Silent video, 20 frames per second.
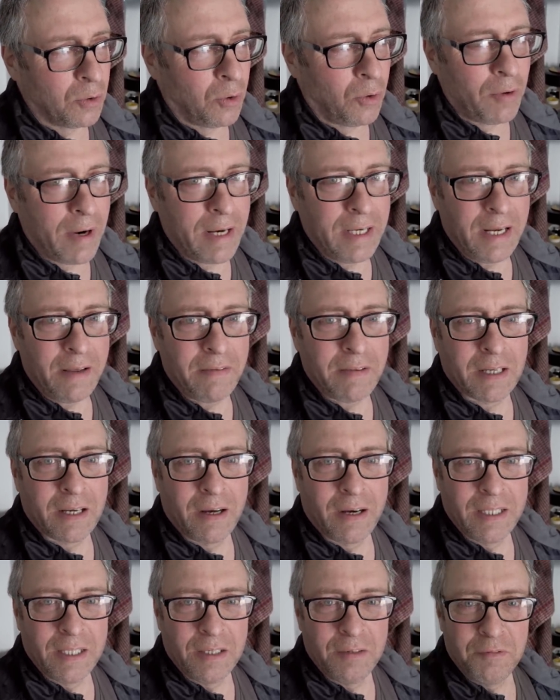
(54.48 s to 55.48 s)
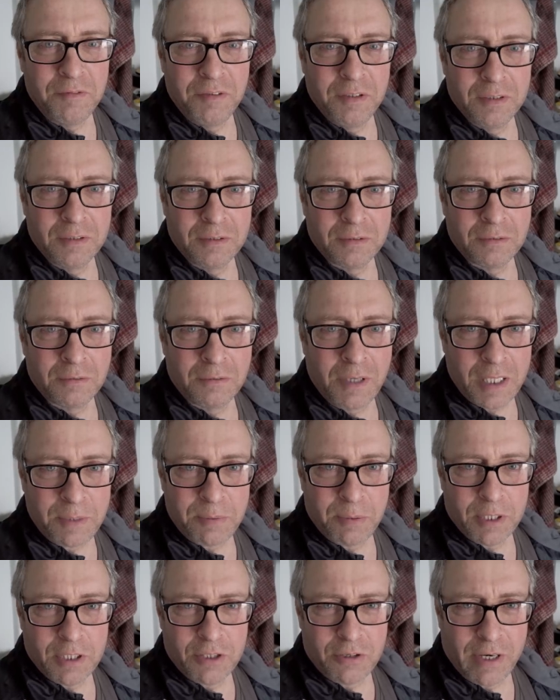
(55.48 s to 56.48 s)
or any other kind of
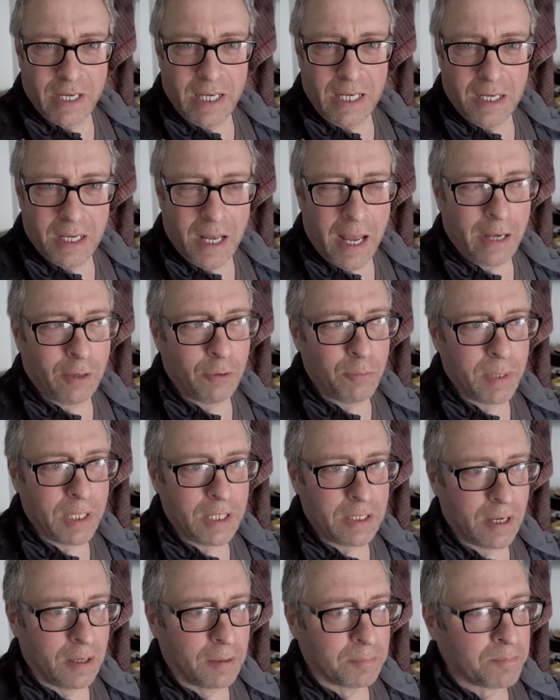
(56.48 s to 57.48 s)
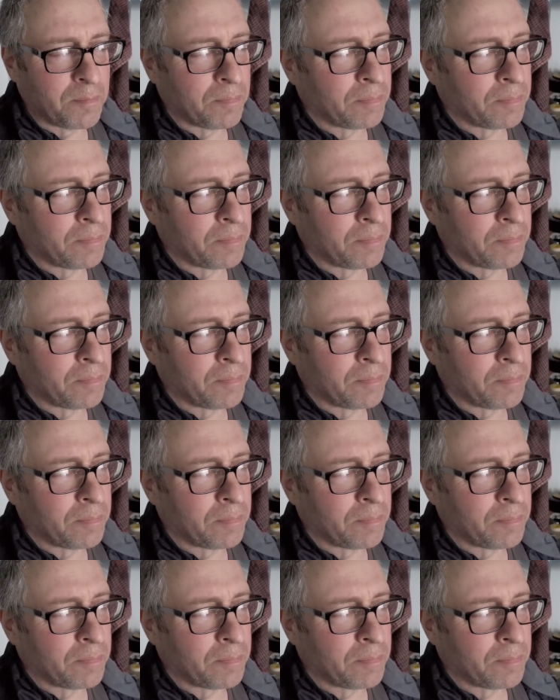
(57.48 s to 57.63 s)
respiratory ailment.